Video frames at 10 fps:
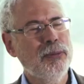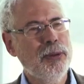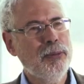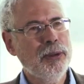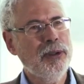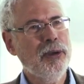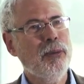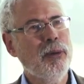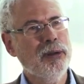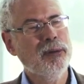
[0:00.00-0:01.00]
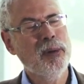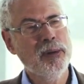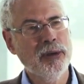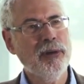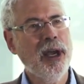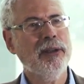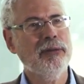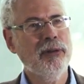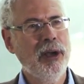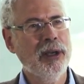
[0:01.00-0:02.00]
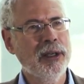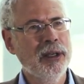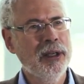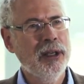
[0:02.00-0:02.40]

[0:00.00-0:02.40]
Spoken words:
we wouldn't know whether we were right or wrong